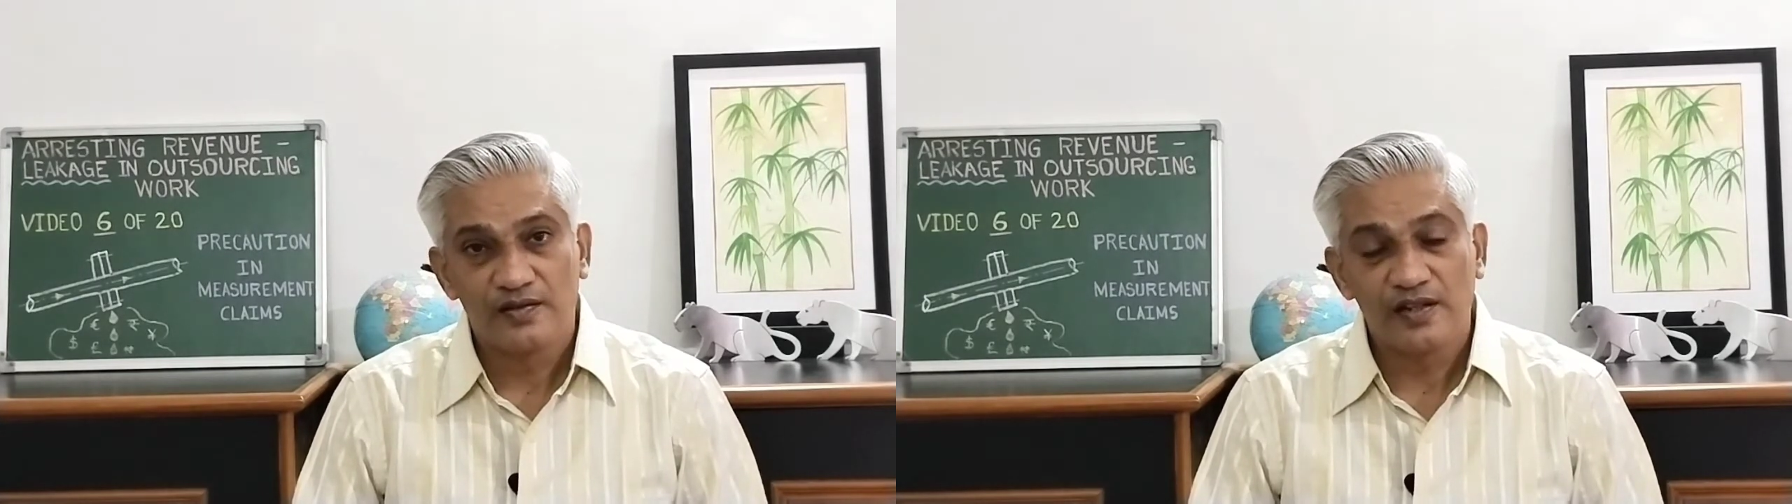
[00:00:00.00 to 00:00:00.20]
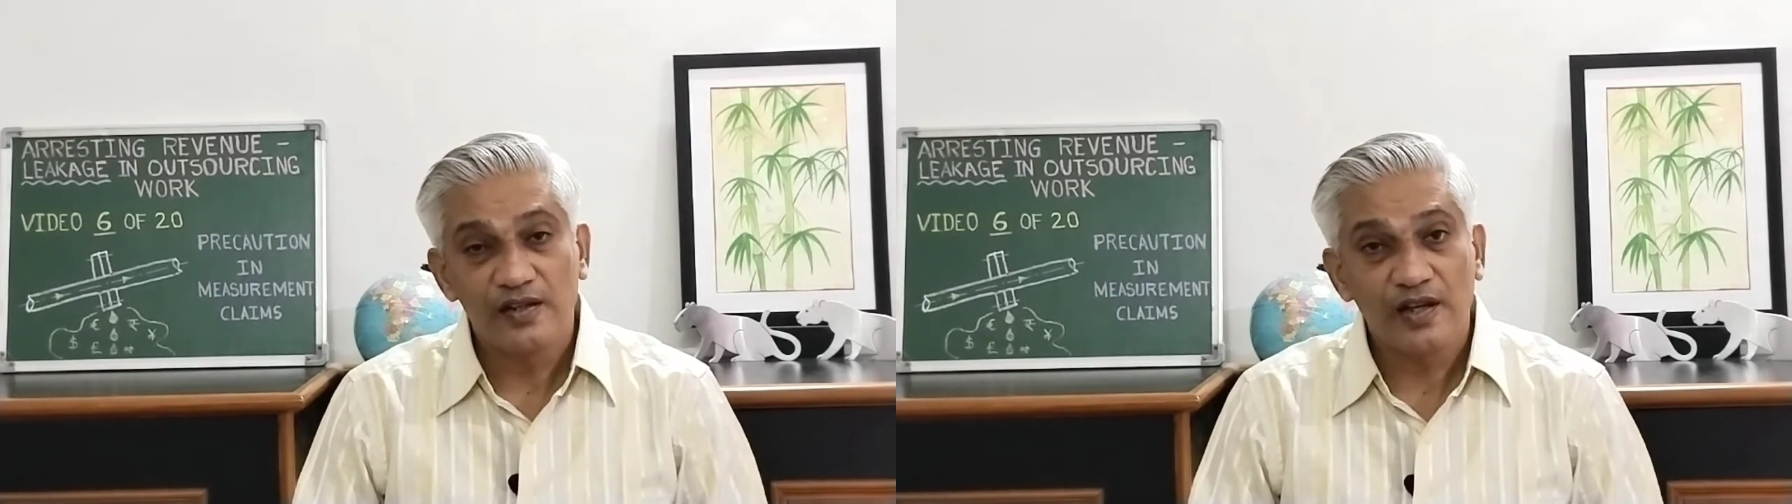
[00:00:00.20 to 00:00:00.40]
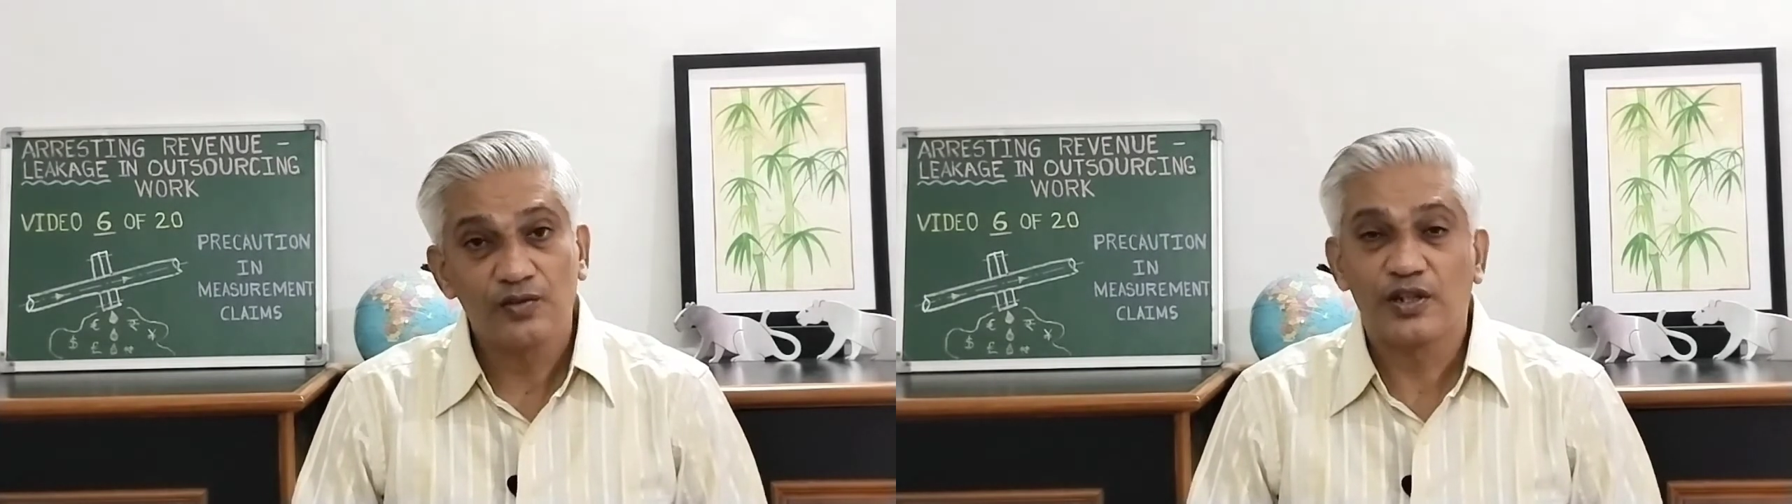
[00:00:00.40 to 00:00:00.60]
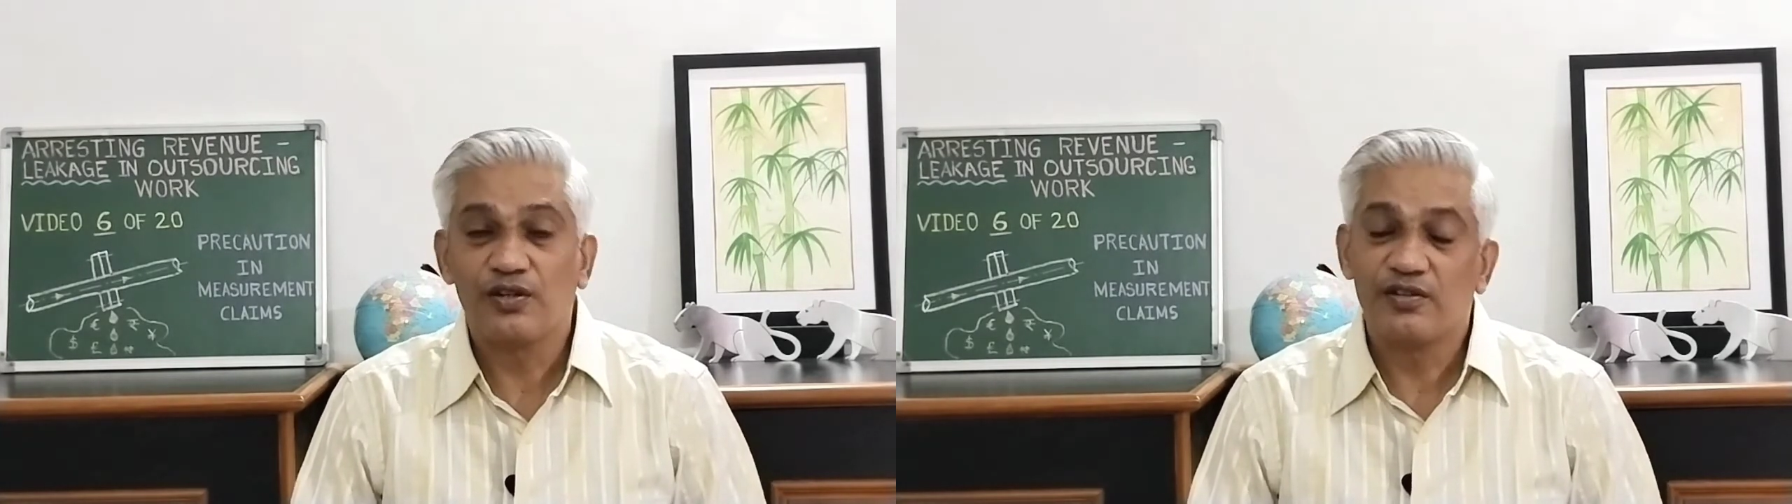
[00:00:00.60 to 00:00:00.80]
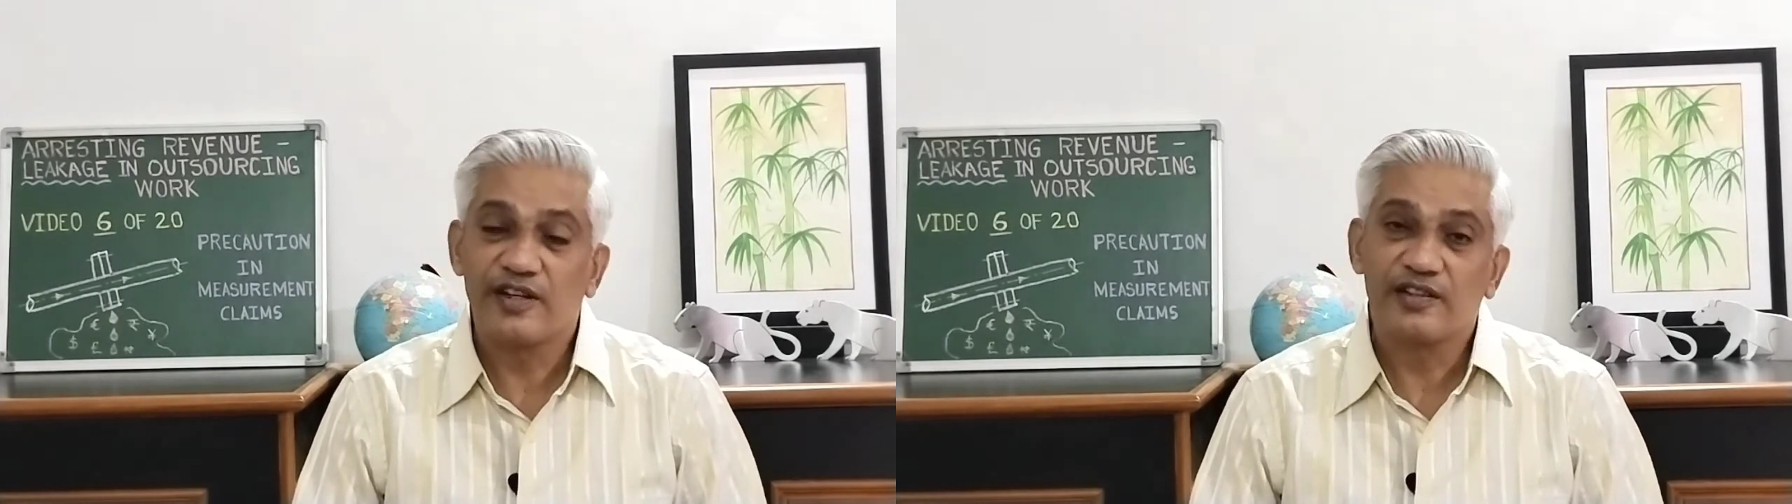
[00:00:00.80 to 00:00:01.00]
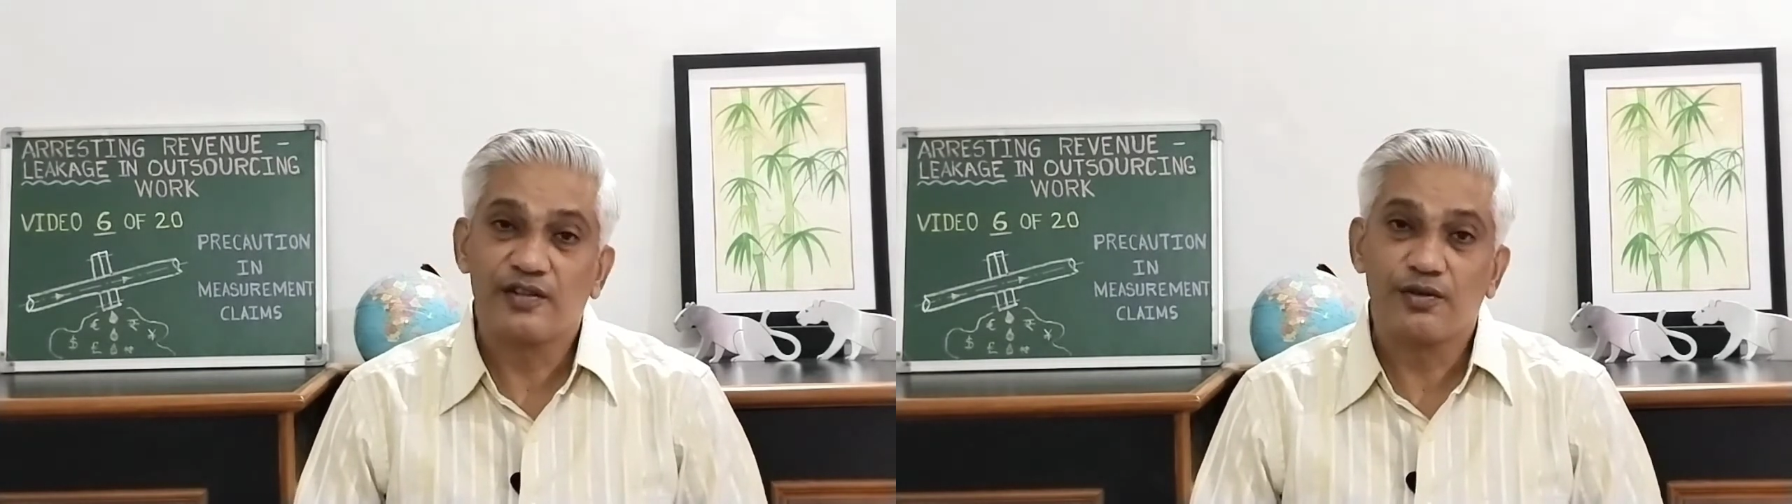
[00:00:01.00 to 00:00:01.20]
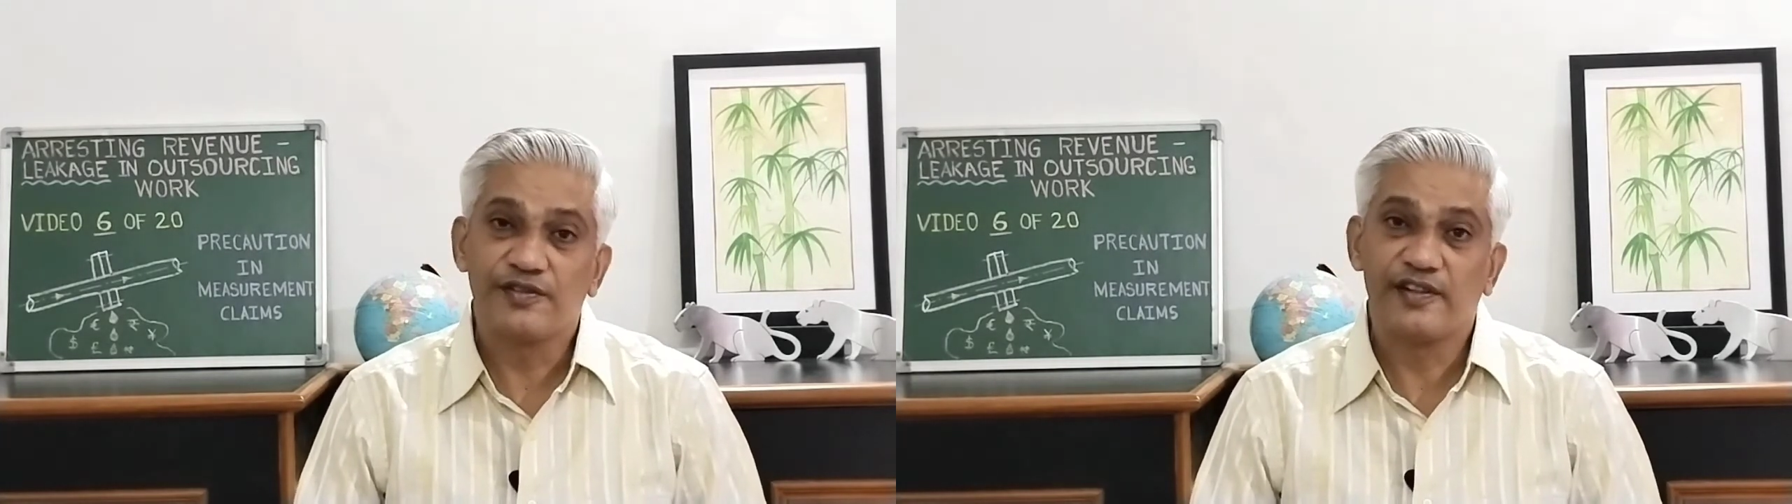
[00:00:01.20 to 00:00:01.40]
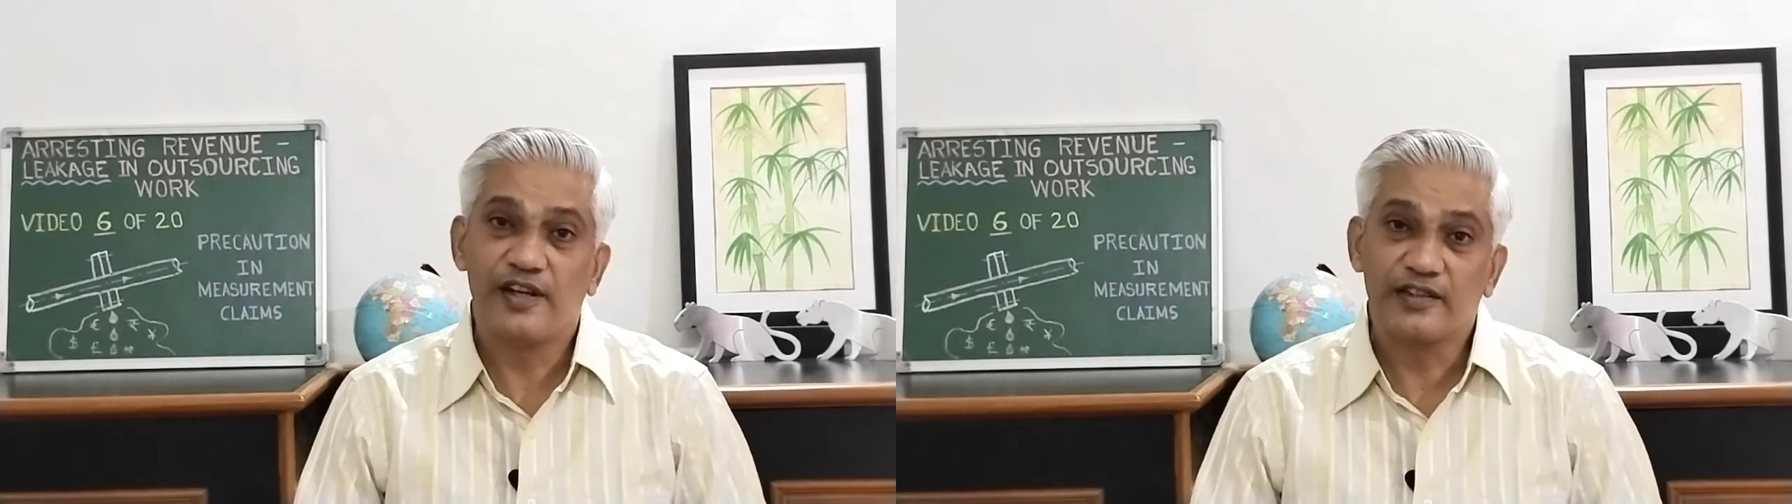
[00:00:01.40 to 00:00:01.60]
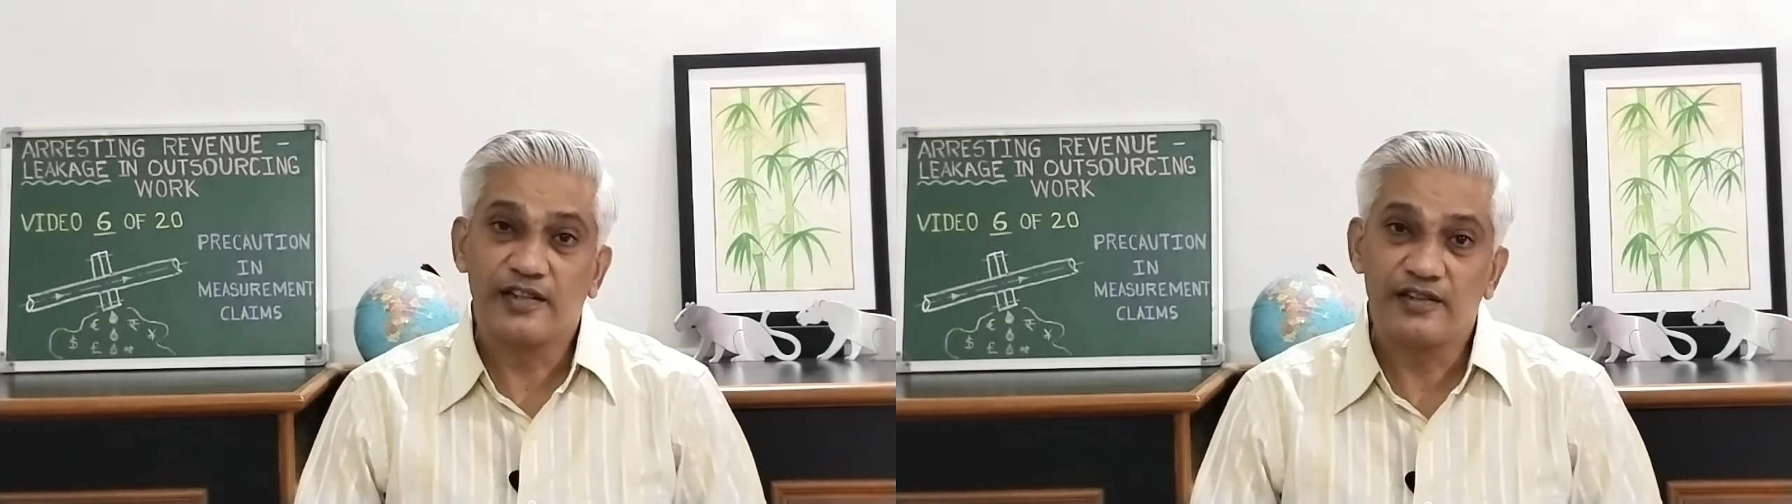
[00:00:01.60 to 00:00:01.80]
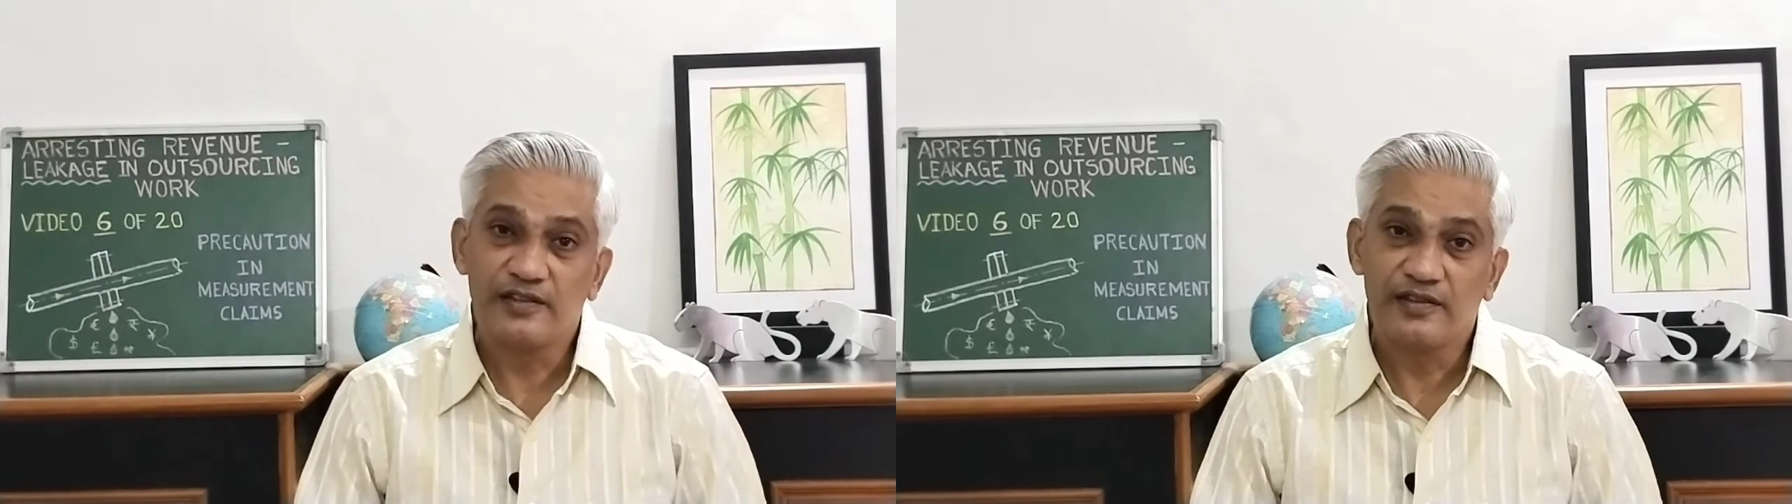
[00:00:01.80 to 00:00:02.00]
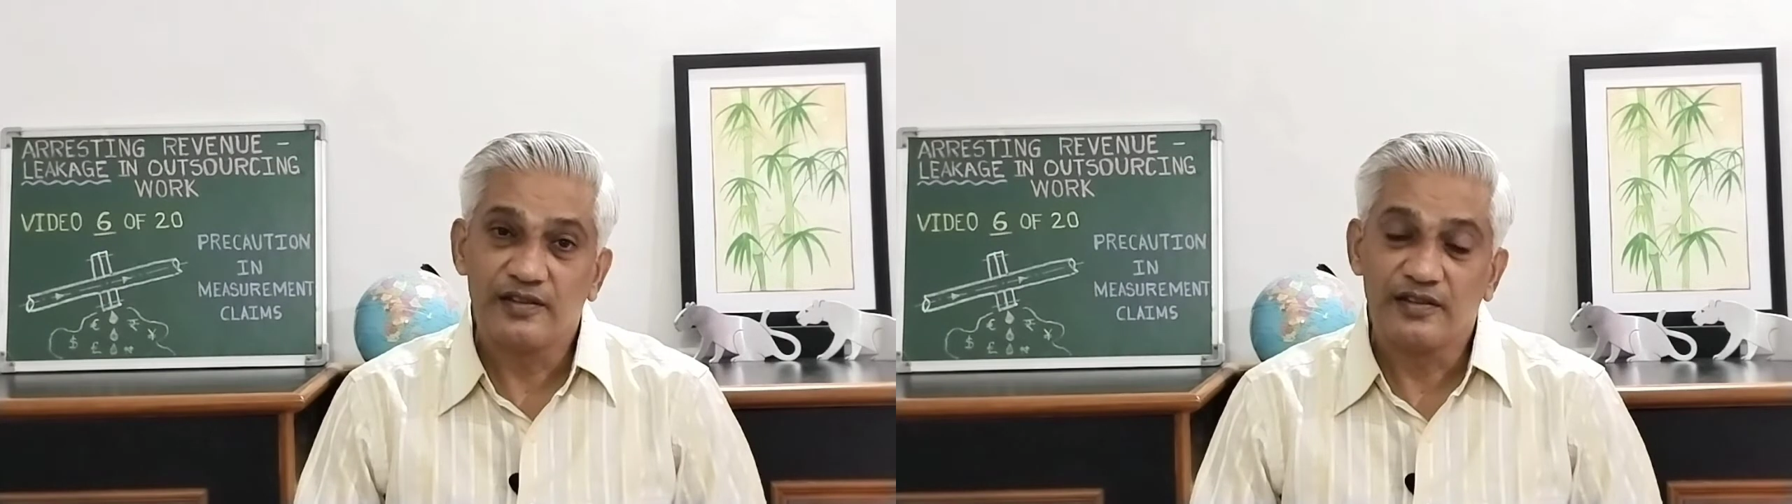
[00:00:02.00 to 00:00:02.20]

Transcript: Till now the contractor was reluctant.